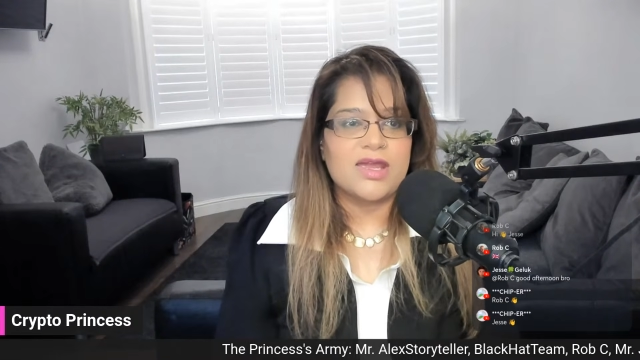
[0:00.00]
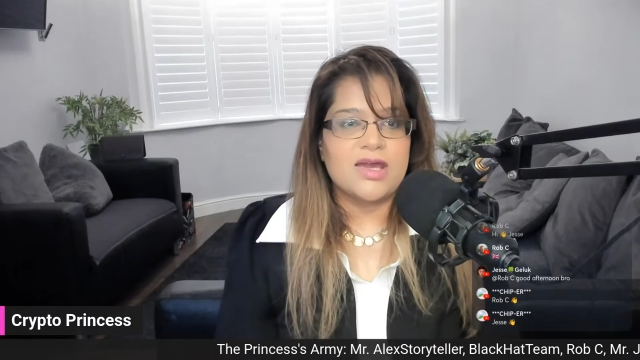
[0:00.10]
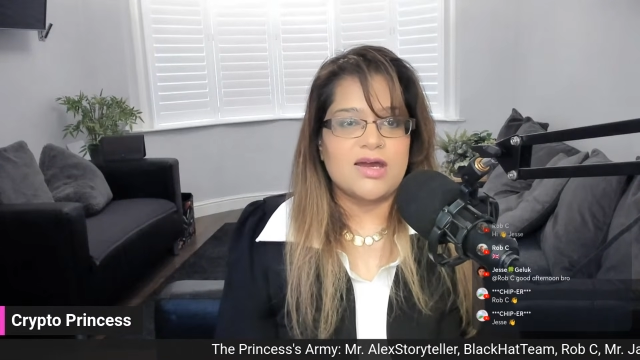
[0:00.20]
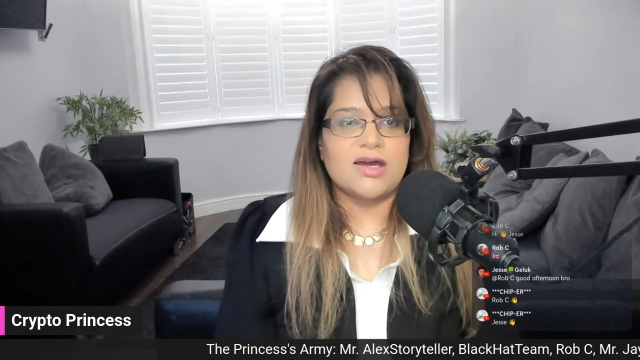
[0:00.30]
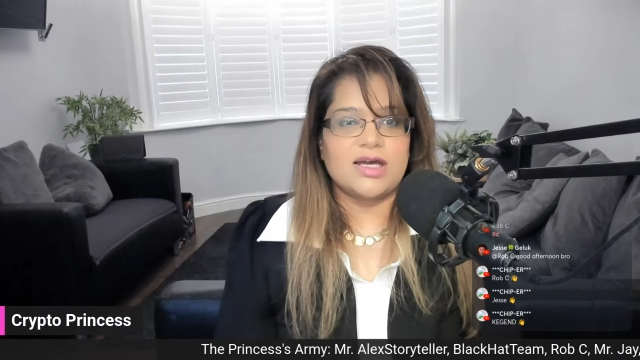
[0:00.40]

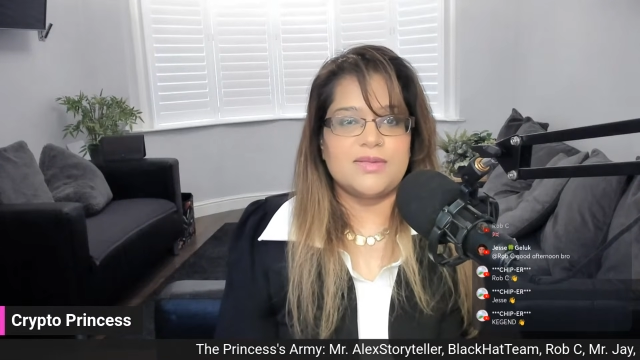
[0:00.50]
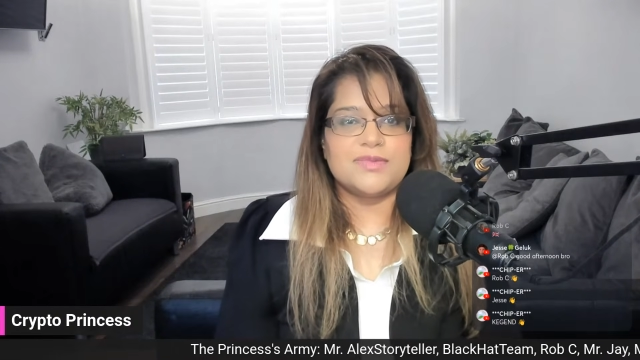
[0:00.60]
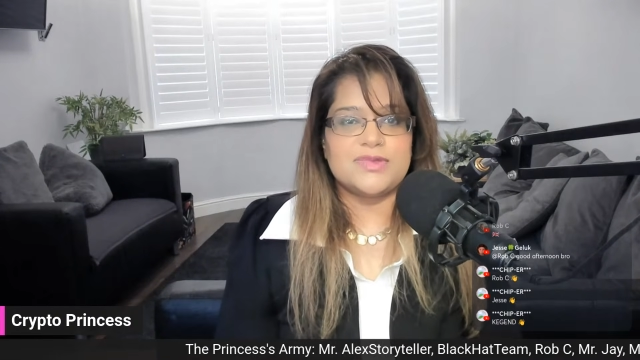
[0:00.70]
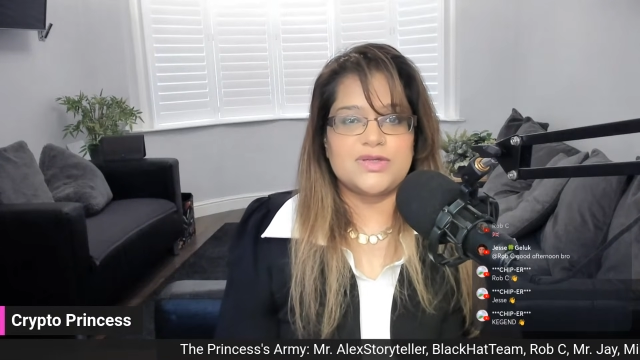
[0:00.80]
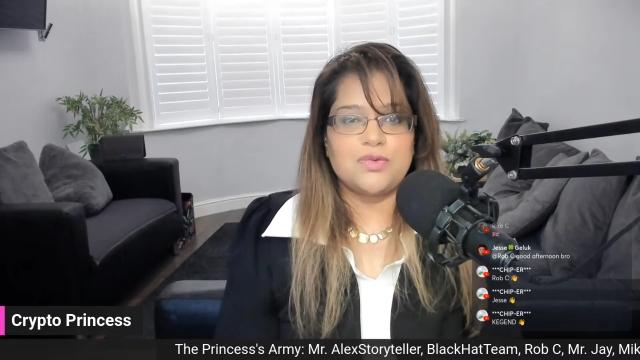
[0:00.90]
So
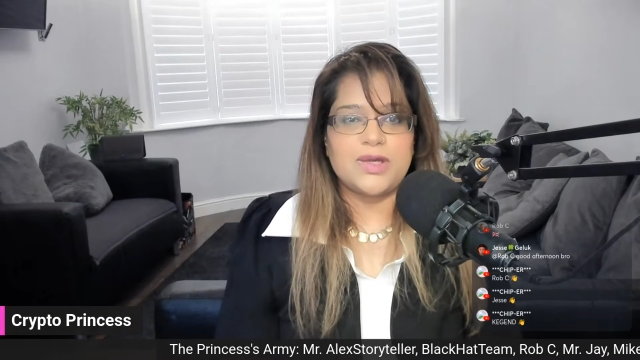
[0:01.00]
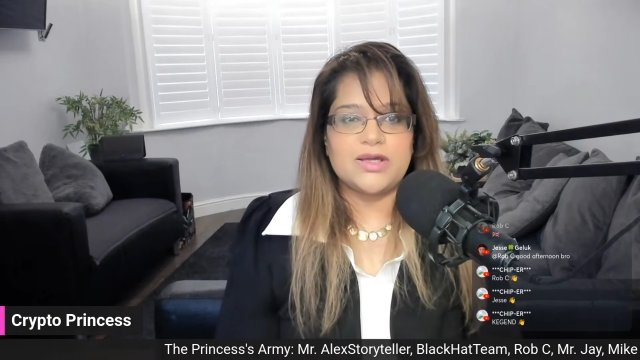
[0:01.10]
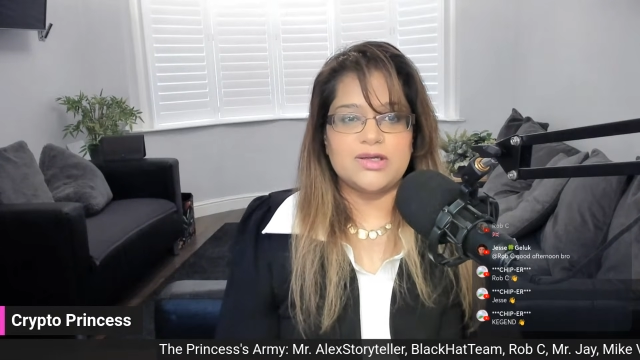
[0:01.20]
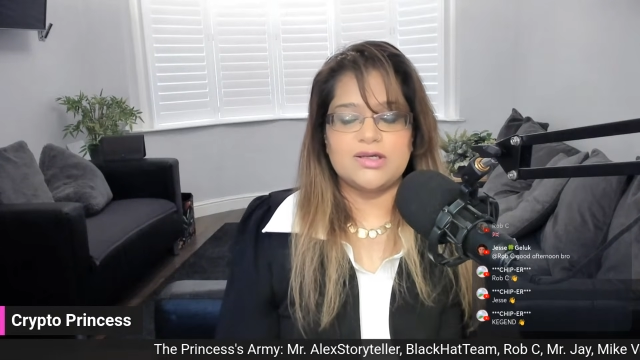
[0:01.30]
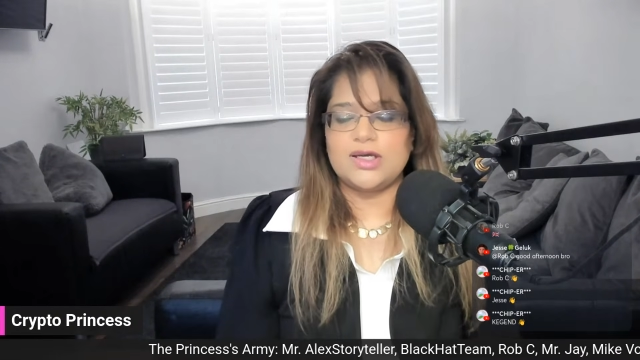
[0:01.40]
we're going to
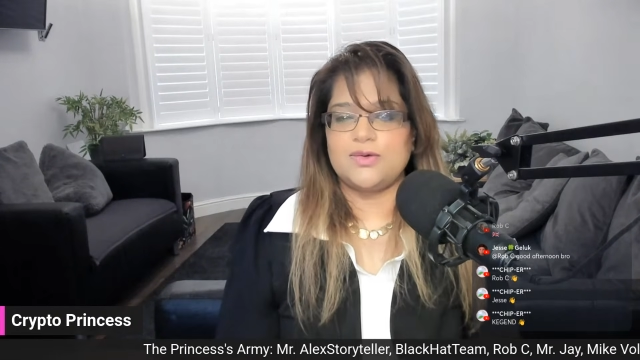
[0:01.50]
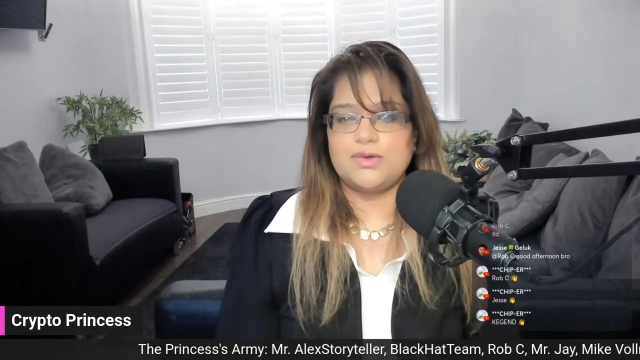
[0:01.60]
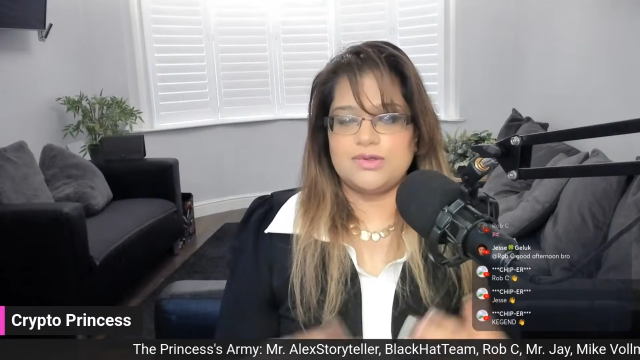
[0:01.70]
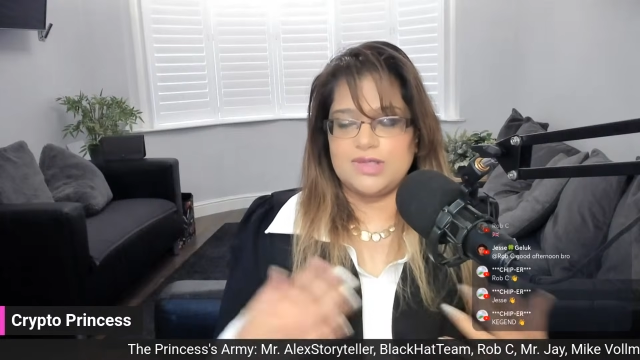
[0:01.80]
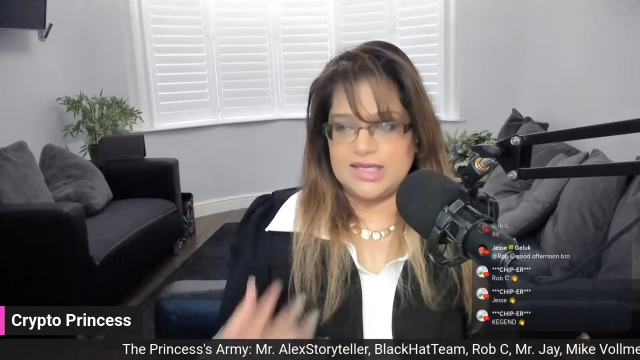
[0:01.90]
go
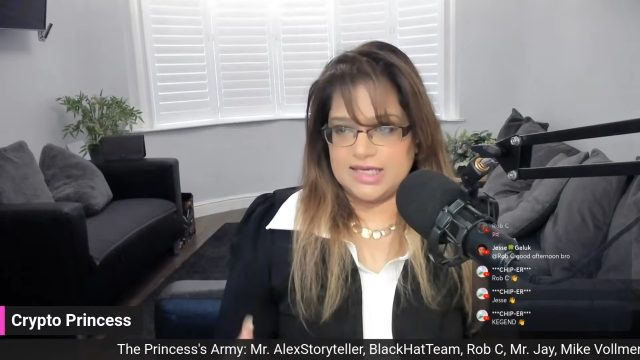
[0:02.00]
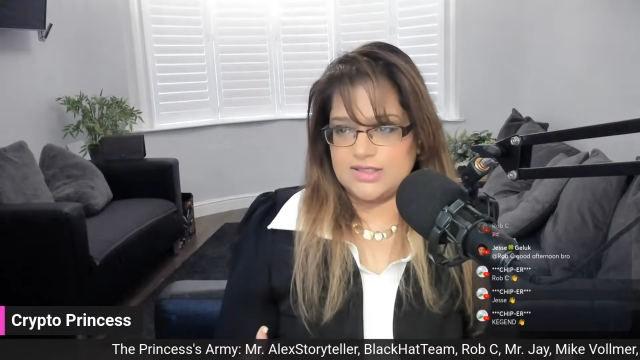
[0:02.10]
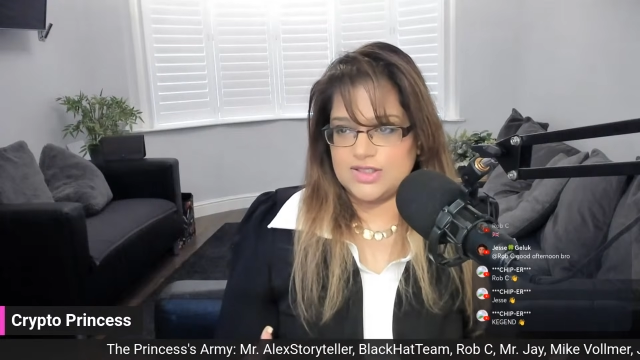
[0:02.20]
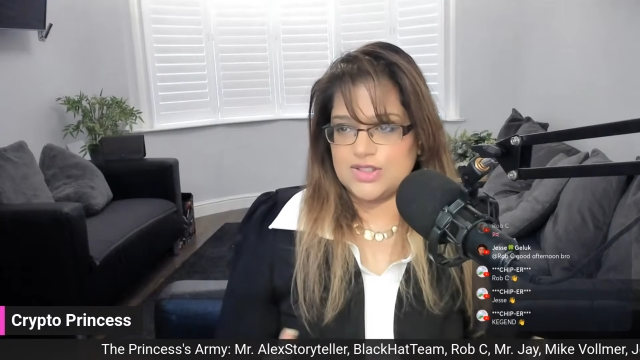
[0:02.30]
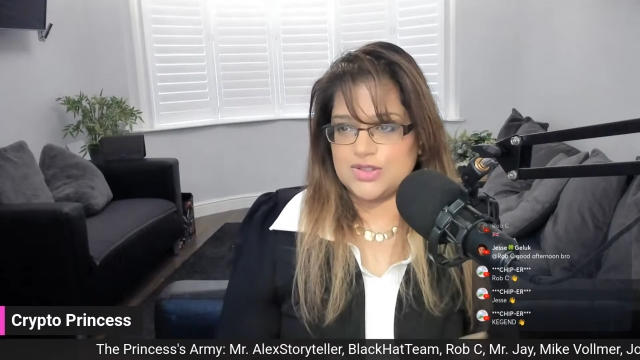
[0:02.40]

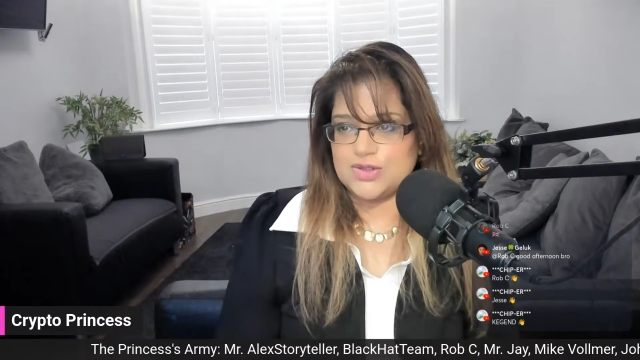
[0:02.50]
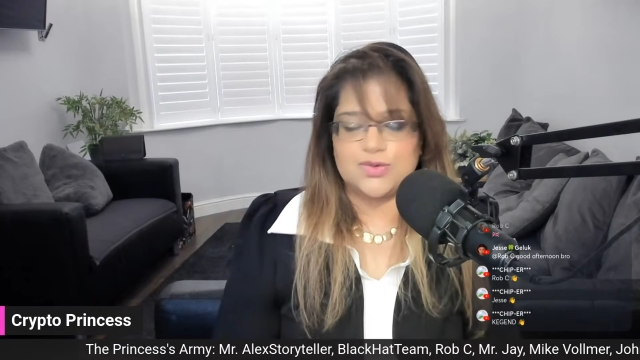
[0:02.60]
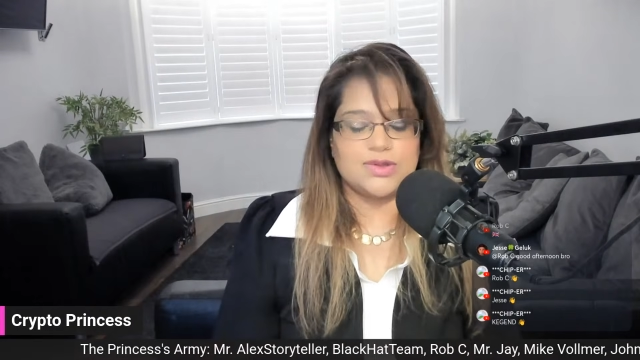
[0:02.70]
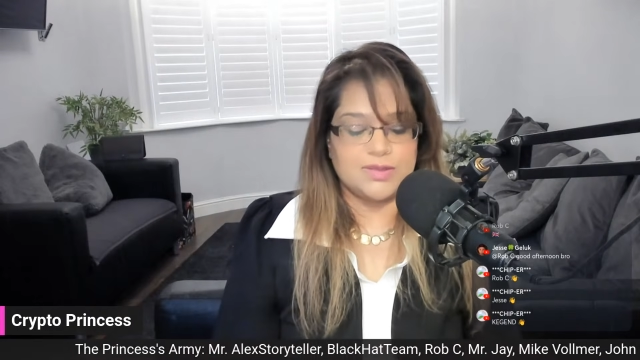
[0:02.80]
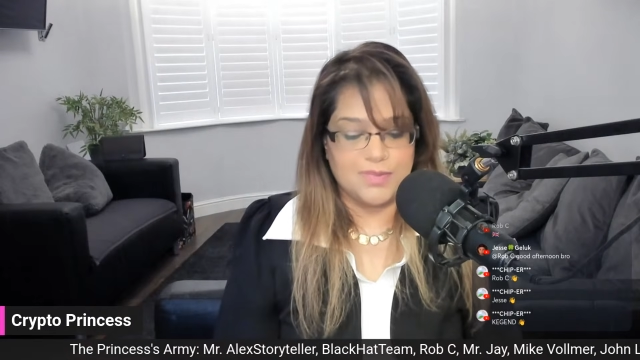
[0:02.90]
into the
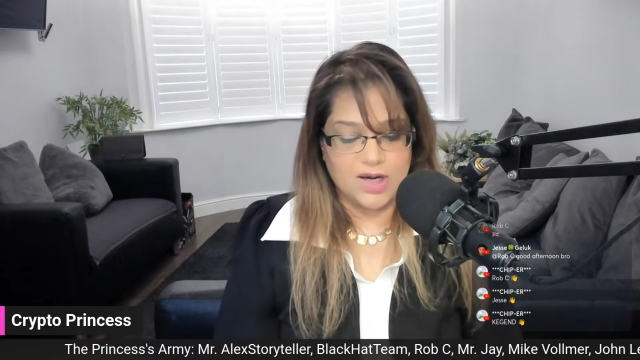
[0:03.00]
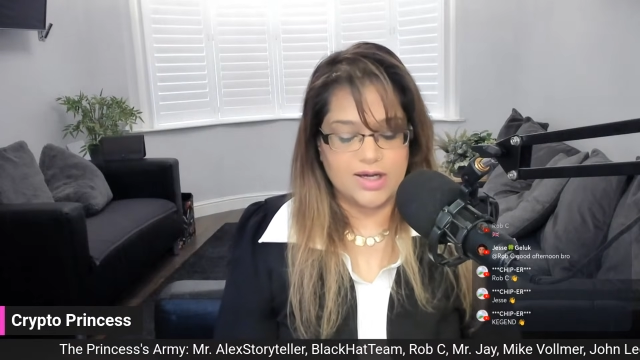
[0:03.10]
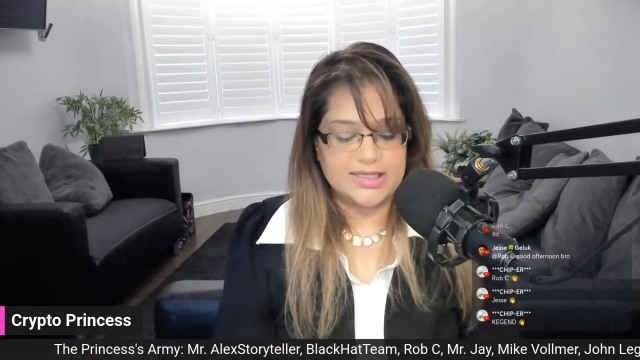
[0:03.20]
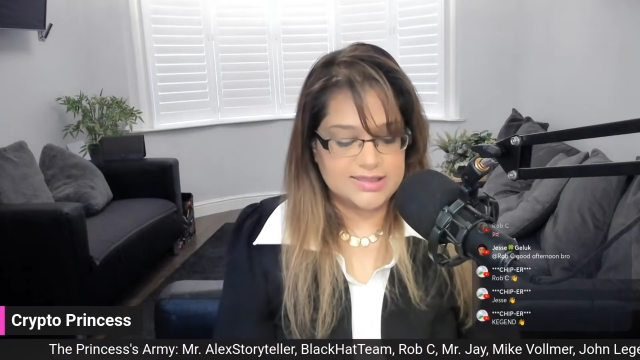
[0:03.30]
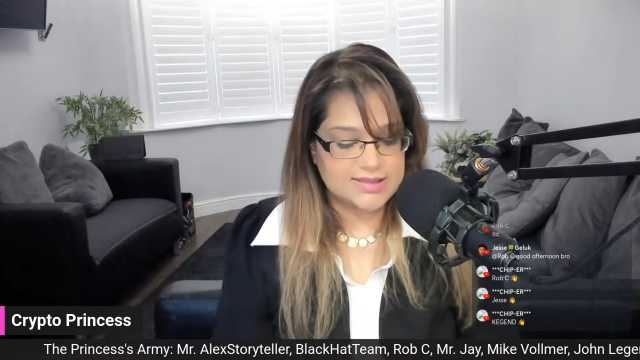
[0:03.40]
Pi
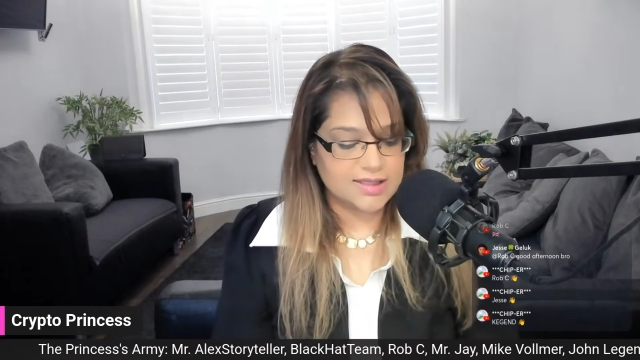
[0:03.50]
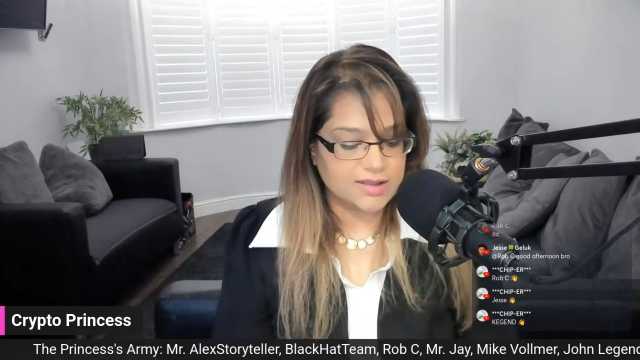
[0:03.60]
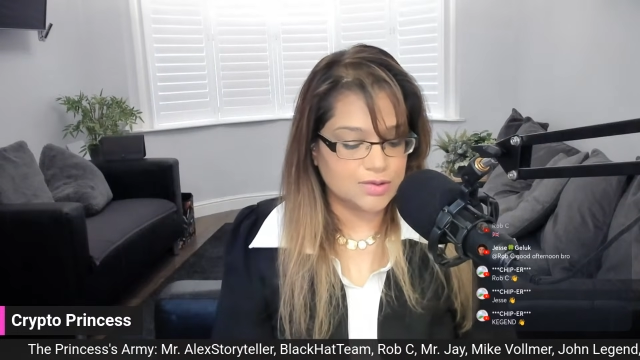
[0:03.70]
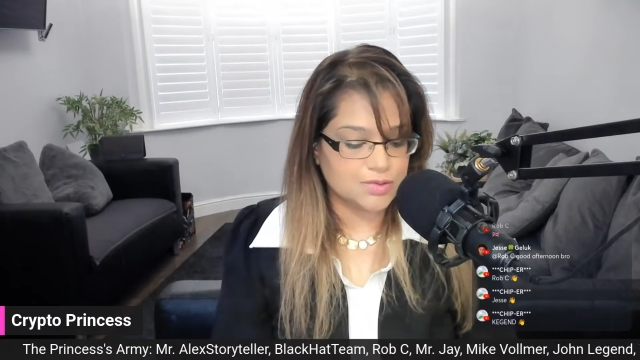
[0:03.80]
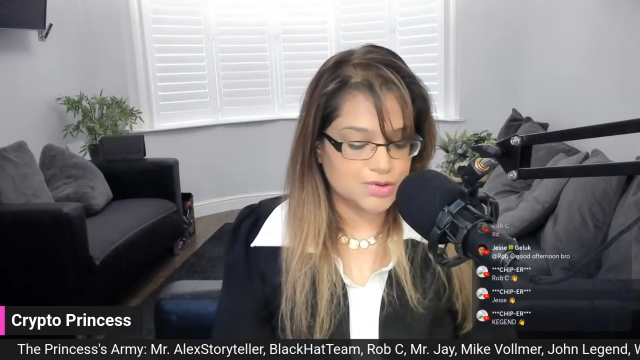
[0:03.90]
Cycle
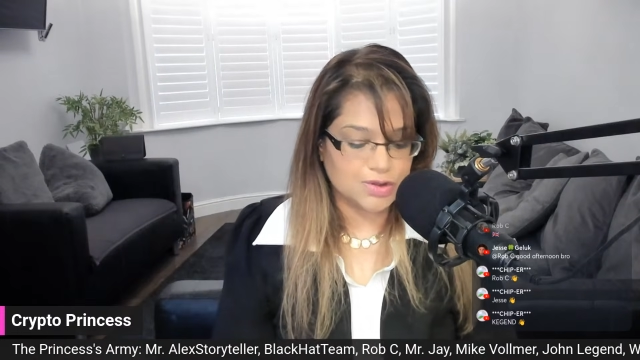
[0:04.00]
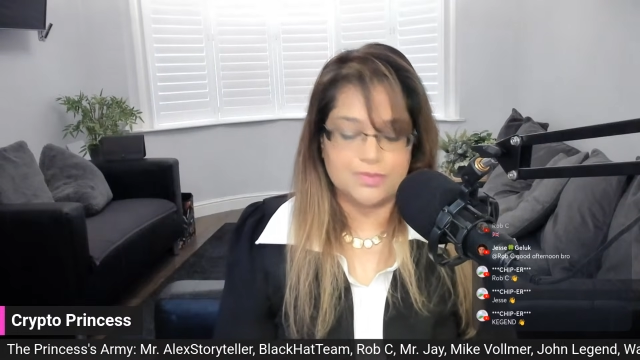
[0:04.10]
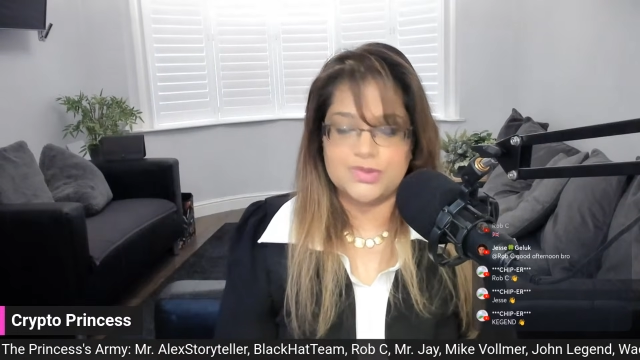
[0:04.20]
top today.